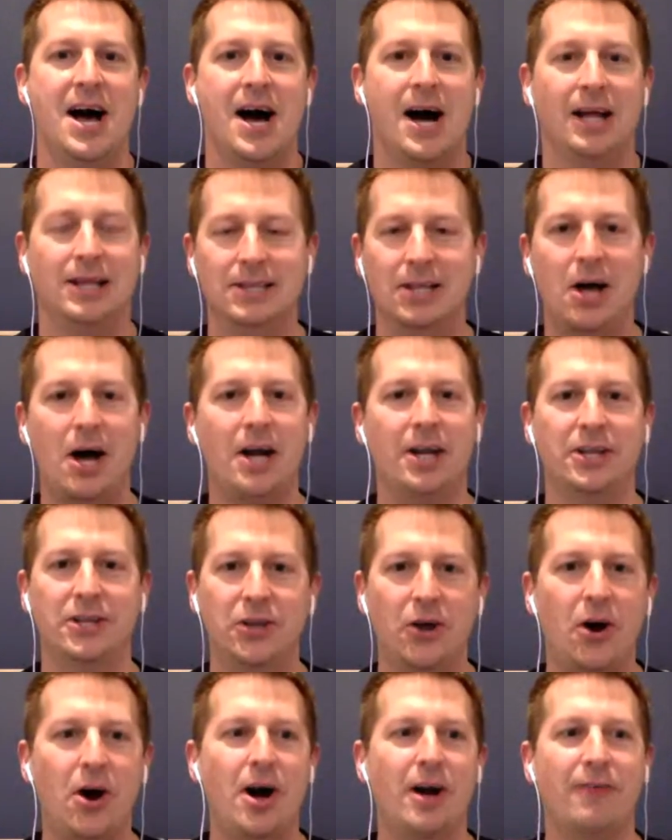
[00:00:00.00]
A lot of
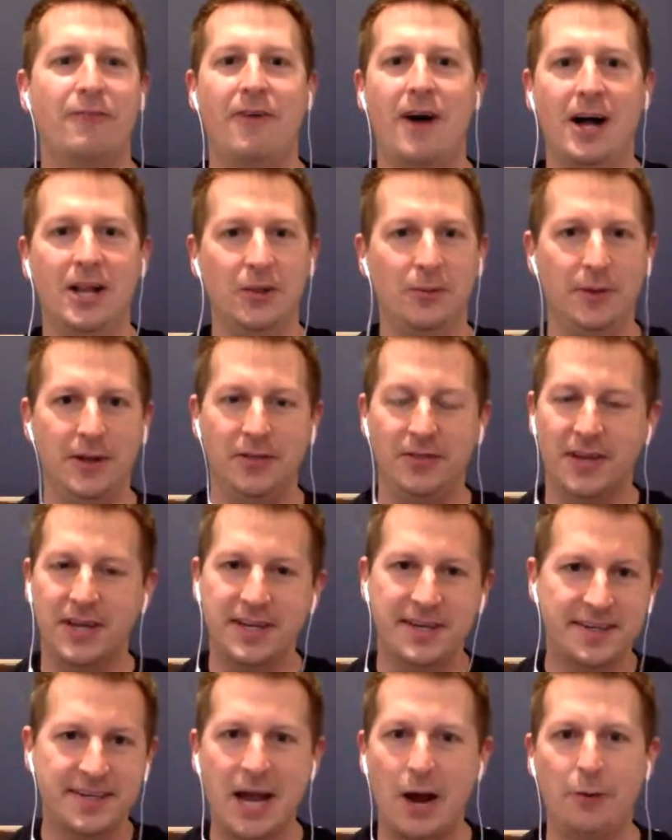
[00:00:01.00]
talk following the
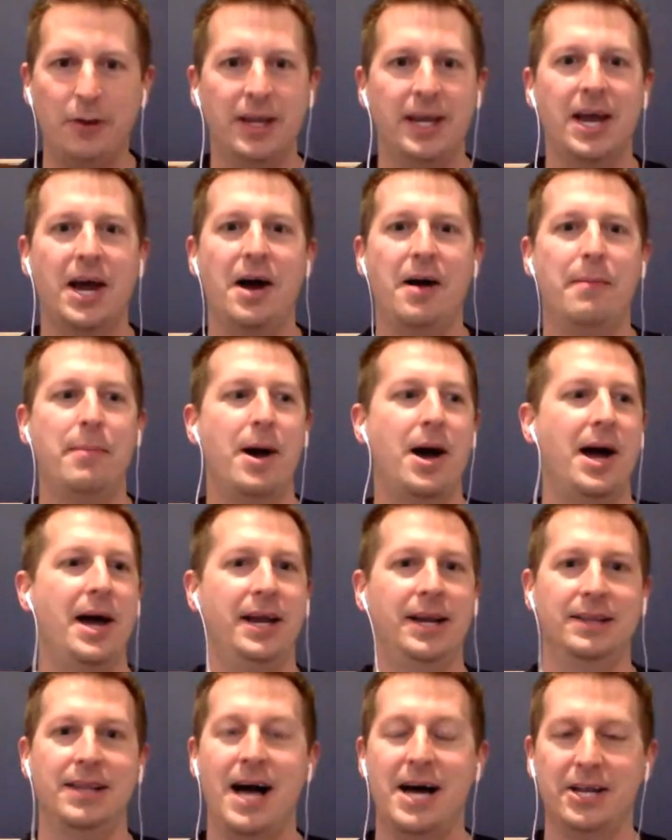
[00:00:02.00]
scouting
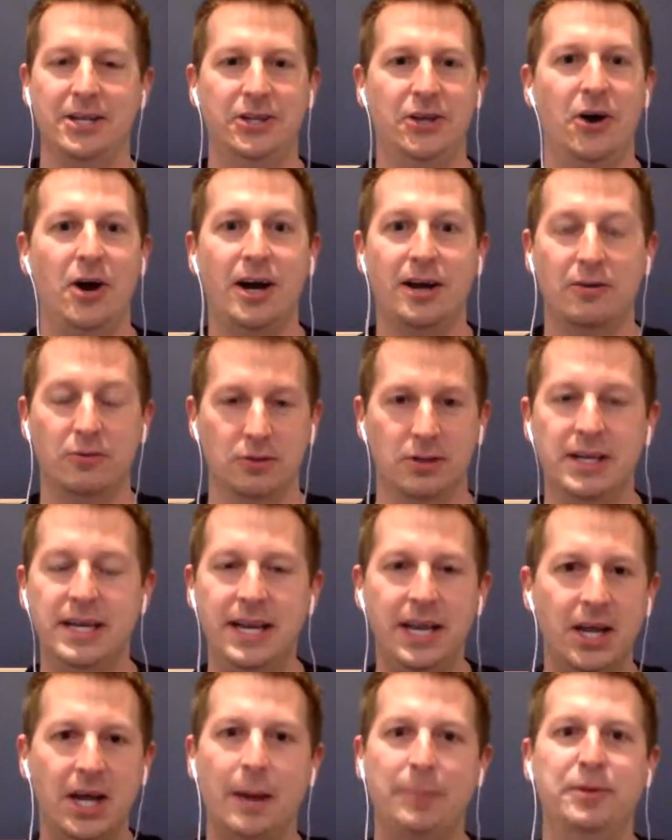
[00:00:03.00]
combine, a lot of talk
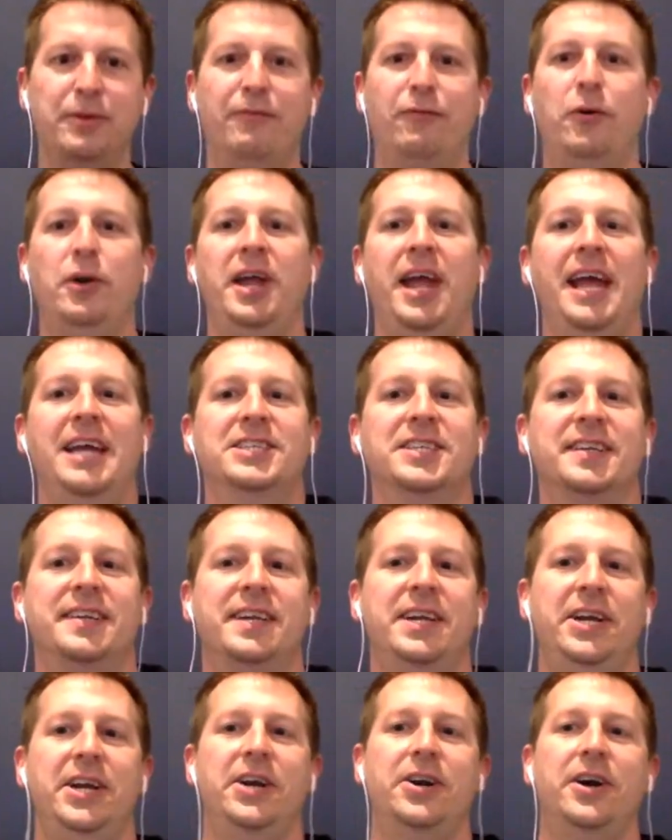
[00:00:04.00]
leading up to free
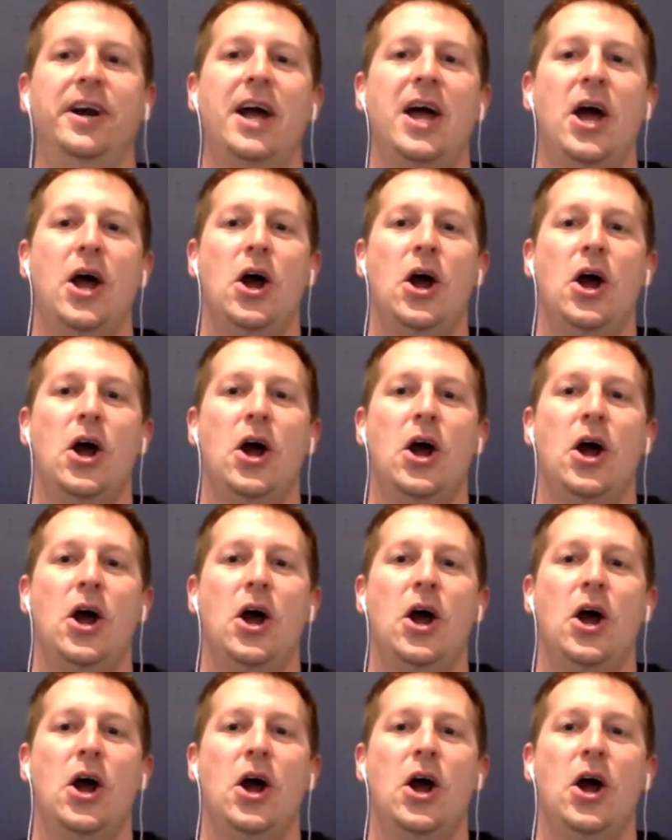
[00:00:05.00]
agency here